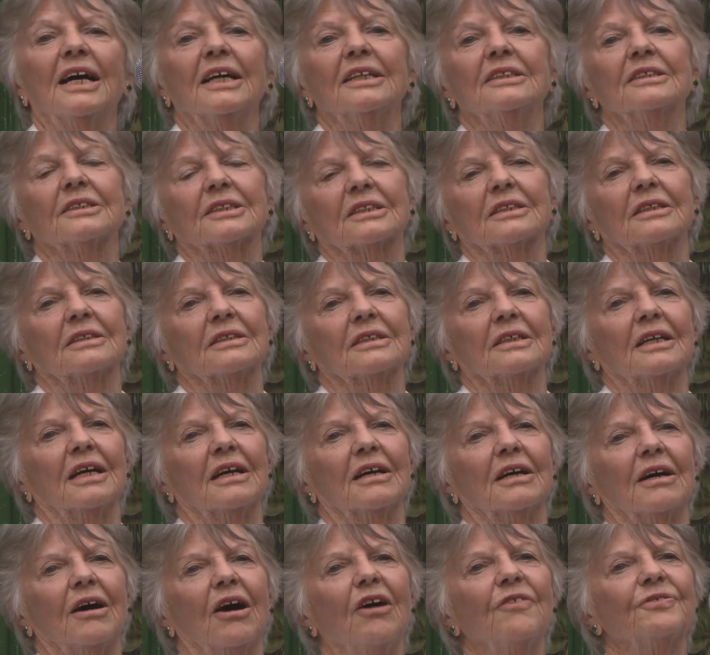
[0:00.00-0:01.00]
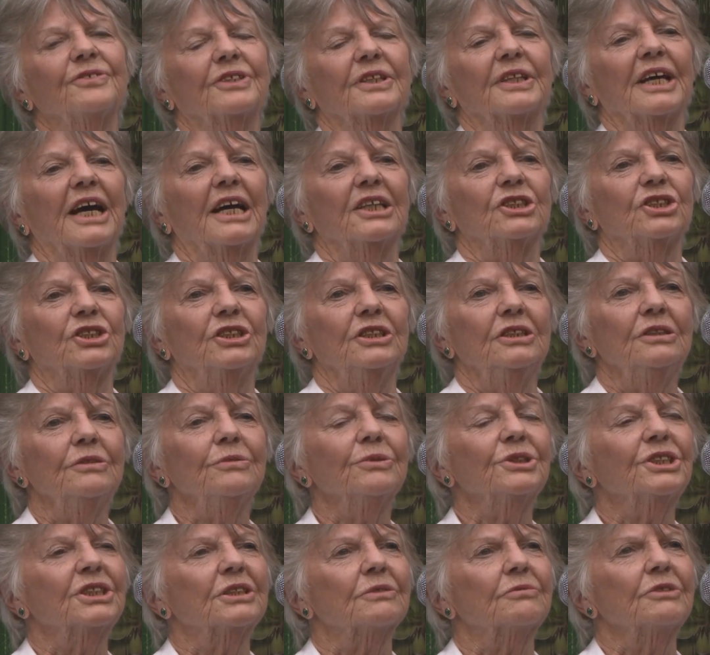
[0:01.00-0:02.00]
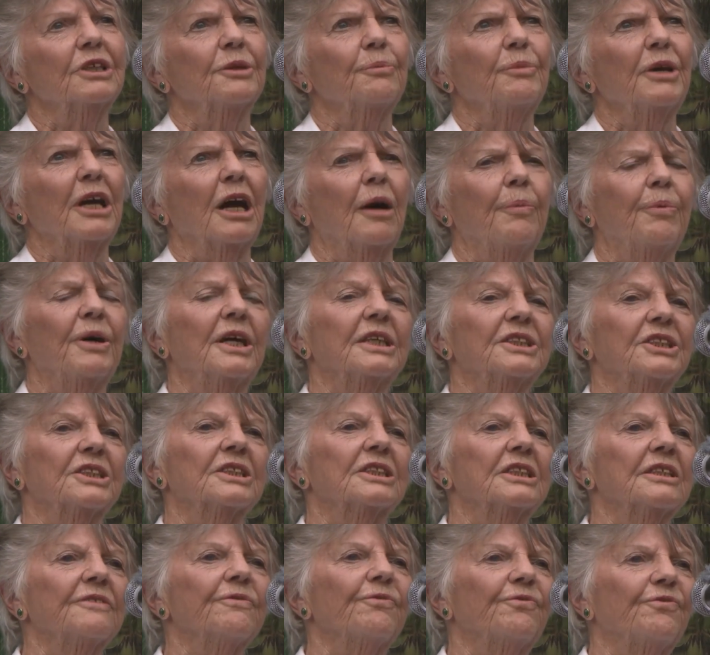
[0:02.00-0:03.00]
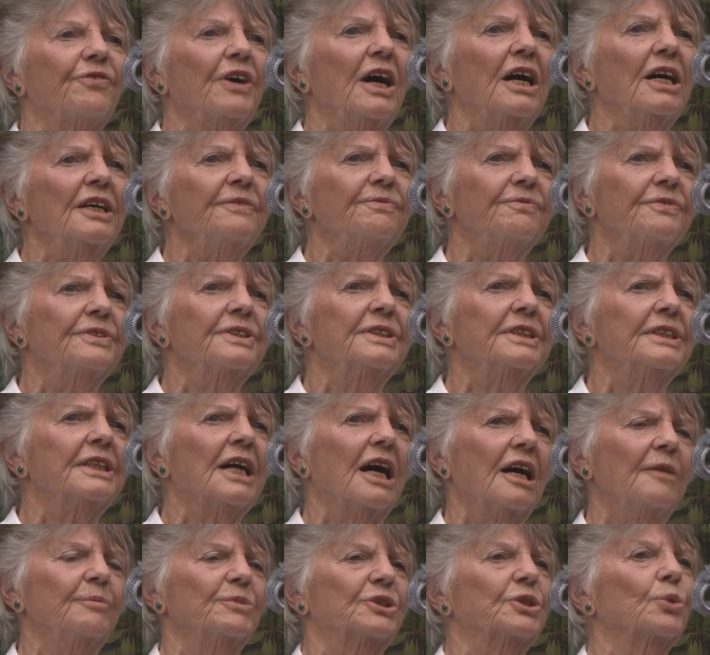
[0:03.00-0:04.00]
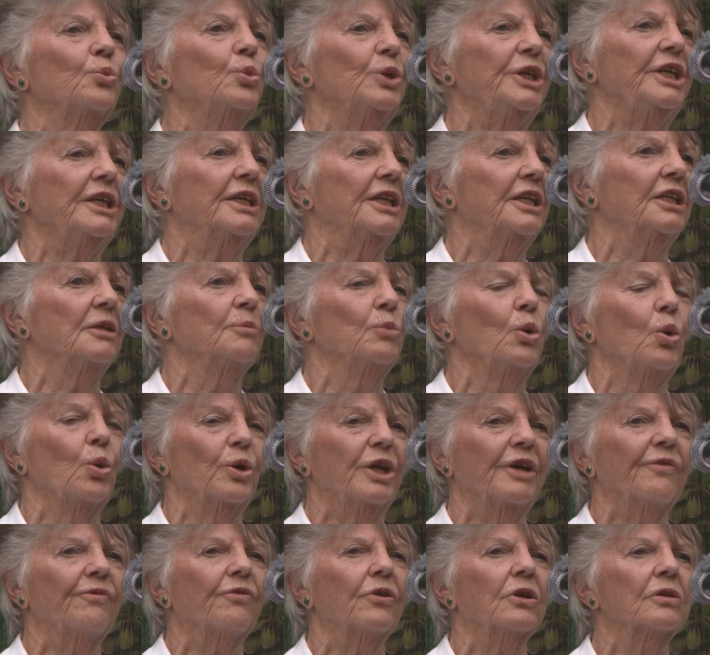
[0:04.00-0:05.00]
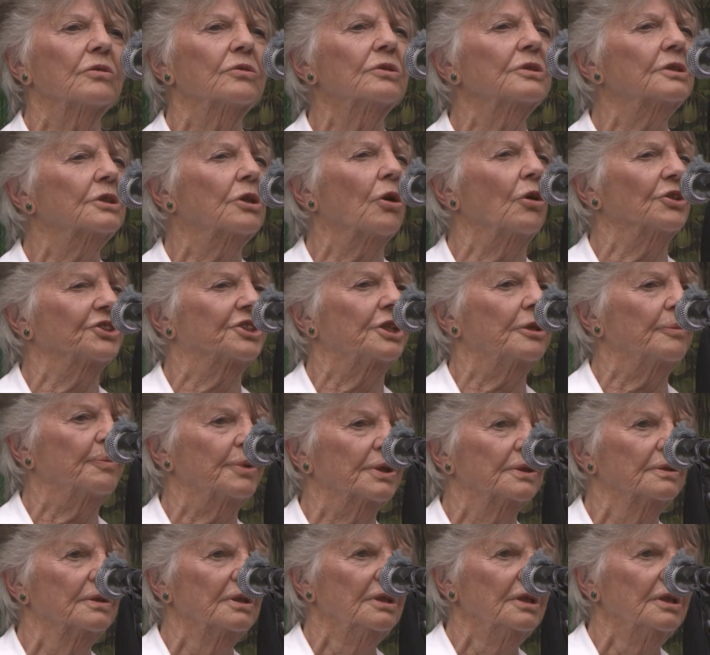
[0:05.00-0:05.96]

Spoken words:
and after that, she used to ring me up, I should think, 5 times a week in the morning for a good gossip.